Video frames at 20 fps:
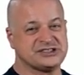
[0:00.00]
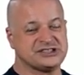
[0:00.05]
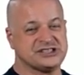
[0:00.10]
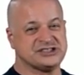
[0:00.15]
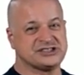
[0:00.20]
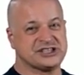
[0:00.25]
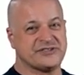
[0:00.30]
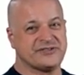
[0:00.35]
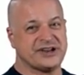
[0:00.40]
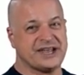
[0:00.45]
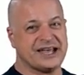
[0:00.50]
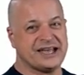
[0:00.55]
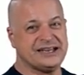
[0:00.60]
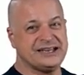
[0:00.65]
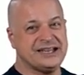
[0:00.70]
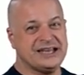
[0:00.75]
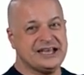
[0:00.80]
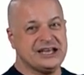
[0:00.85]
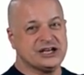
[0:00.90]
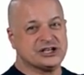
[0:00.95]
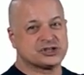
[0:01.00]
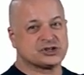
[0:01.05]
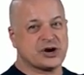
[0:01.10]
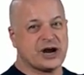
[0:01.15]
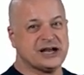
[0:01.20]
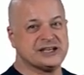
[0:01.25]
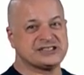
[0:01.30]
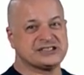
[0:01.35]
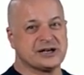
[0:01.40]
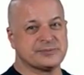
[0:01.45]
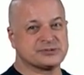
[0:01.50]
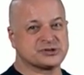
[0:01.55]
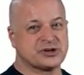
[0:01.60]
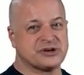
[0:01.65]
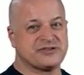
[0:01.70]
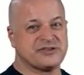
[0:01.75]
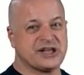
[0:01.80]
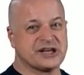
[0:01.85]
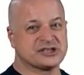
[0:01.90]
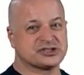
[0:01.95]
C7-8, triceps
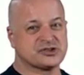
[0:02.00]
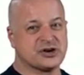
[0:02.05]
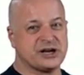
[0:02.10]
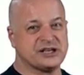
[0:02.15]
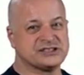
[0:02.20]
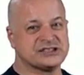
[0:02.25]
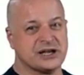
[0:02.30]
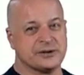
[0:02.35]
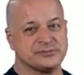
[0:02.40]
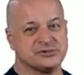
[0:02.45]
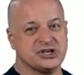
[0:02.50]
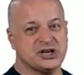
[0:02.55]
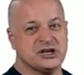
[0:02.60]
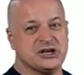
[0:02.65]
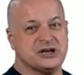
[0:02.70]
reflex, triceps.